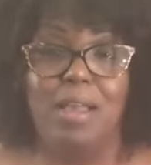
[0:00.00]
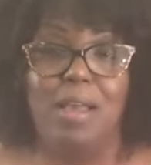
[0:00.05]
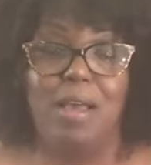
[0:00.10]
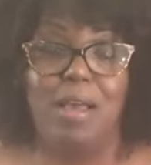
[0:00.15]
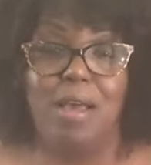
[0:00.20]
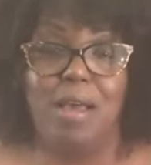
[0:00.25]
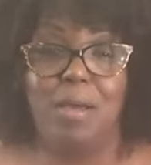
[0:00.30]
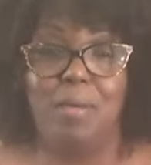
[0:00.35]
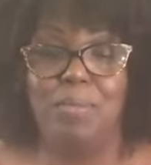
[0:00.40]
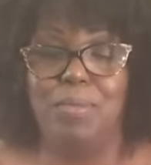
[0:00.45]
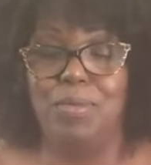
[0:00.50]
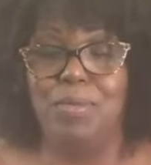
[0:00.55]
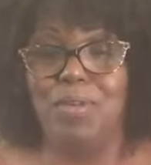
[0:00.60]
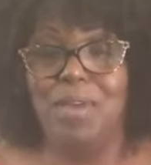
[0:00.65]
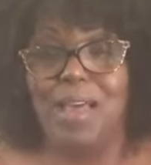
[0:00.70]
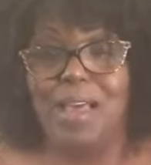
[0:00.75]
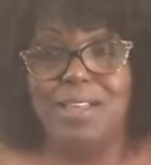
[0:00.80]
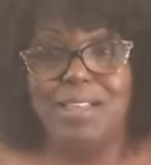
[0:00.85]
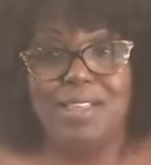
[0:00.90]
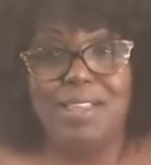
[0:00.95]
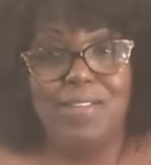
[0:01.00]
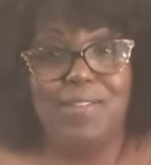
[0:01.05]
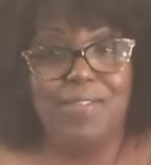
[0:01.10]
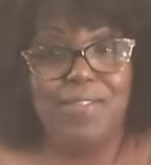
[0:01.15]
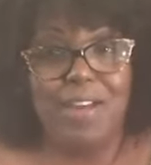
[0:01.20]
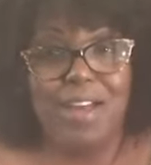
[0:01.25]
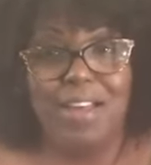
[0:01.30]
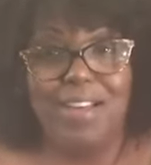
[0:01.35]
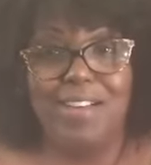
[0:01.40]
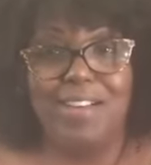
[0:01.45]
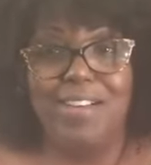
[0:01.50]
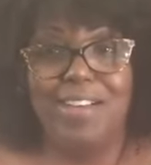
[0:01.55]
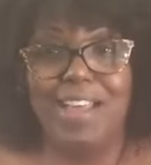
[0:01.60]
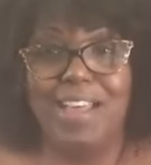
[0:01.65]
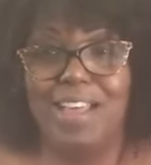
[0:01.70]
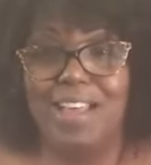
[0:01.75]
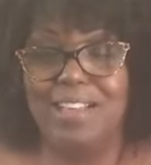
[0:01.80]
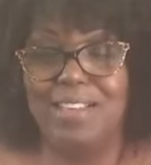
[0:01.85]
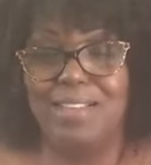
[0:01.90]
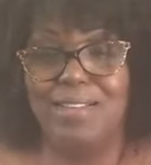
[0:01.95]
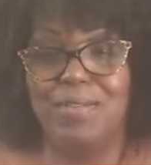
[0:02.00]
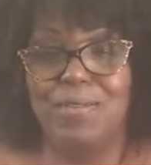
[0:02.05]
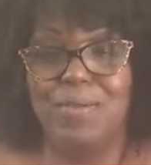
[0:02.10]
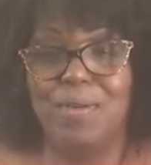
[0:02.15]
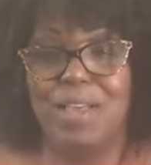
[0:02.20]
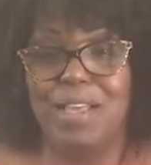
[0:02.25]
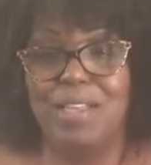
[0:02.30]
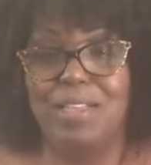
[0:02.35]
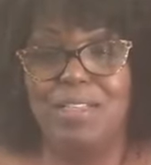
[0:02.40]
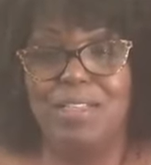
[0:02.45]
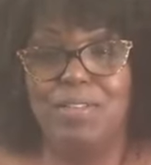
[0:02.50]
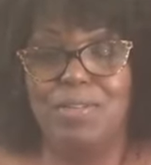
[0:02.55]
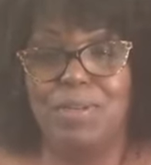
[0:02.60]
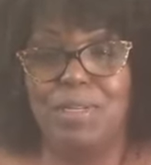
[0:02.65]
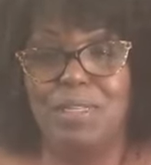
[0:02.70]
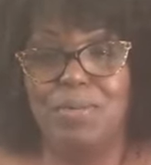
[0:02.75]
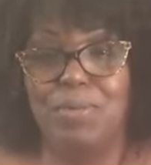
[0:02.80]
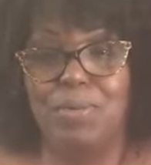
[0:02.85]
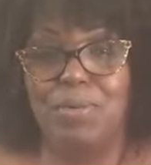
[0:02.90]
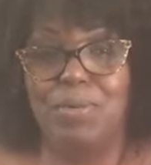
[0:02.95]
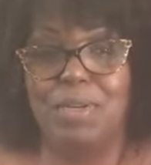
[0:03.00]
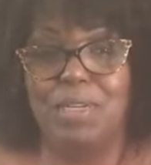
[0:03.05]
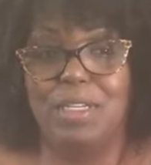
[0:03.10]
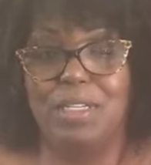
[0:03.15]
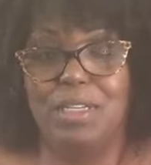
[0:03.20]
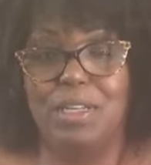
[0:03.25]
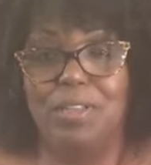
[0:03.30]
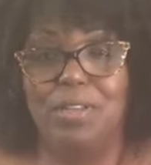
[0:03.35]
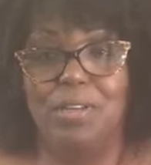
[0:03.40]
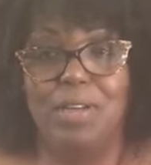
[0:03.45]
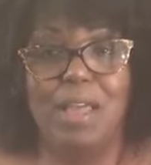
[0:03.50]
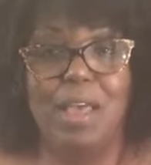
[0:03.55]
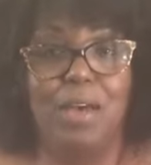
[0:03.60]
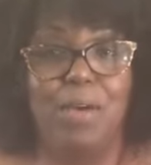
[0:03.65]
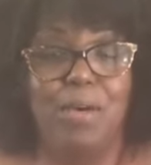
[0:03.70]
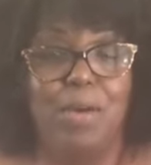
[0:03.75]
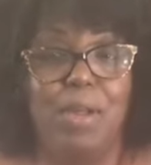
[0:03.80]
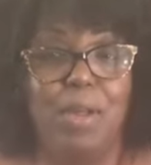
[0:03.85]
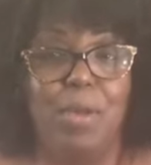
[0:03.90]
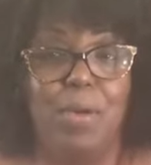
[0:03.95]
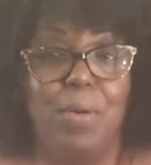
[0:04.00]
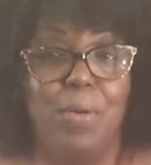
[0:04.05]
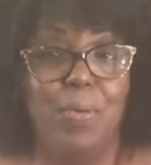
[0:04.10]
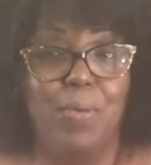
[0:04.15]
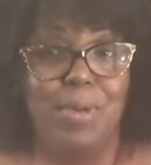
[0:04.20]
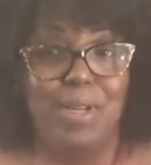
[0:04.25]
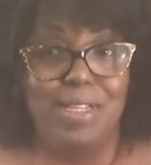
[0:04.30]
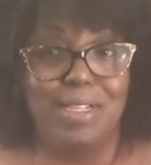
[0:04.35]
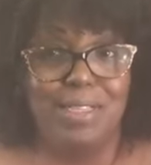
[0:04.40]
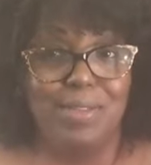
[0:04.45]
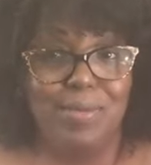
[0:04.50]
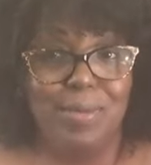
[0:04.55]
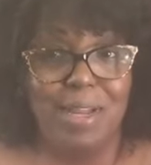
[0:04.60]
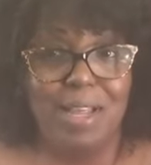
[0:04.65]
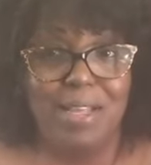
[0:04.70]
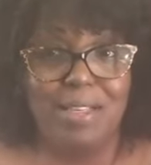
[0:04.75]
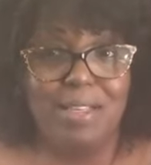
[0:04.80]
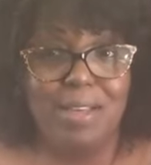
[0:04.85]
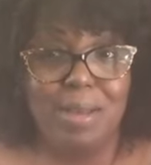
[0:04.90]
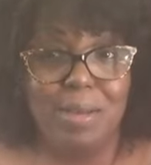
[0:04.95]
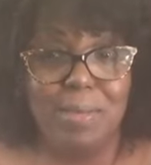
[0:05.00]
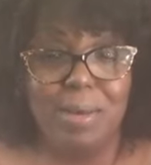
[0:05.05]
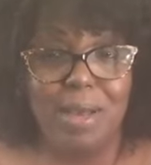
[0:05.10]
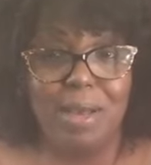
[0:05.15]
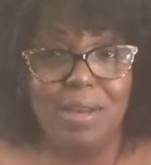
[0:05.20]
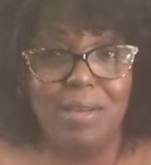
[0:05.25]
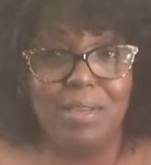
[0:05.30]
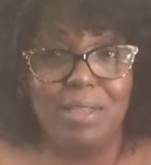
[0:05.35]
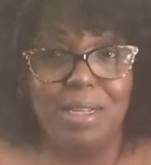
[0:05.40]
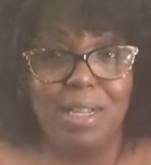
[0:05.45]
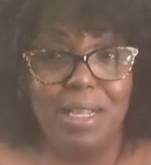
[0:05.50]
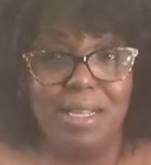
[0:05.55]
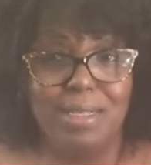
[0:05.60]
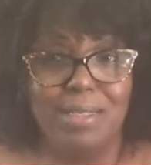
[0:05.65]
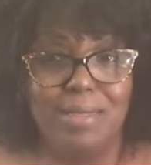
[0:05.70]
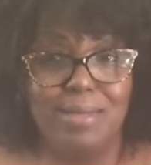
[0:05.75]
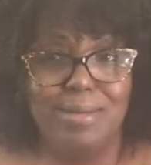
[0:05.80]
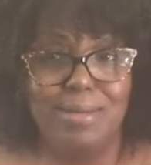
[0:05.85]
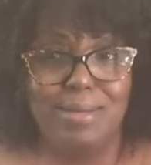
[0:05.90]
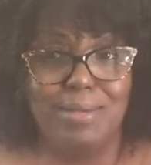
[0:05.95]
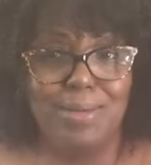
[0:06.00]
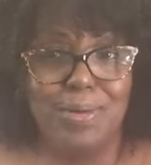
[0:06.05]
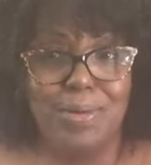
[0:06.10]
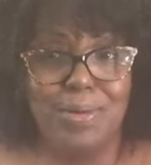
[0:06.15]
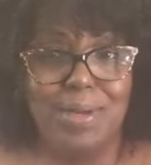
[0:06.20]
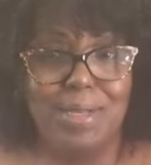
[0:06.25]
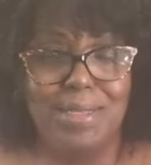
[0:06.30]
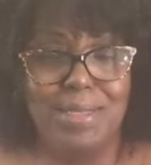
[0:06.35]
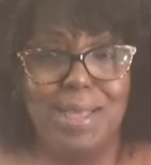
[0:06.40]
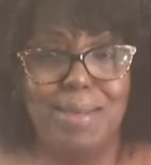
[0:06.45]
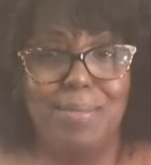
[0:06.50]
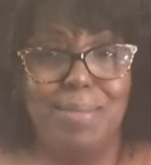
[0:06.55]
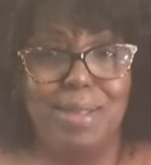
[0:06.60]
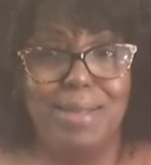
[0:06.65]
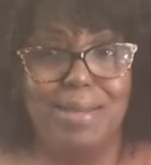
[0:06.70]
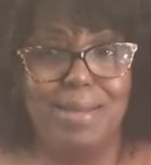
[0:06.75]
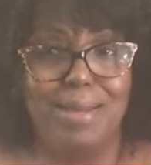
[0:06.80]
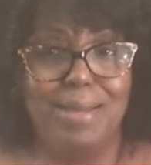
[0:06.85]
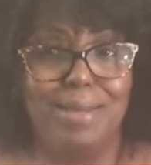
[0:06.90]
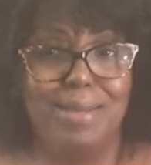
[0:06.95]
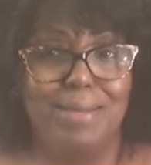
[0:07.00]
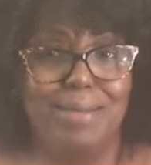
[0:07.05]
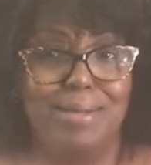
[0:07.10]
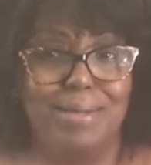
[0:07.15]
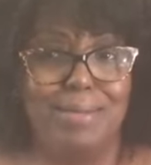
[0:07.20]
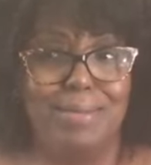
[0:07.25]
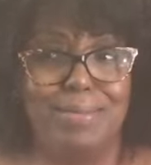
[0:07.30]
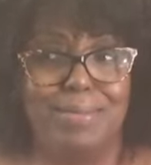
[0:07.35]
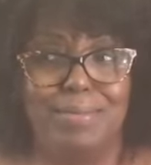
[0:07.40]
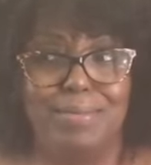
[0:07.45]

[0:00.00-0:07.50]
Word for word: Um, you guys can find all kinds of ways to explore each other. Now, when it when I talk about like toys, I mean like um,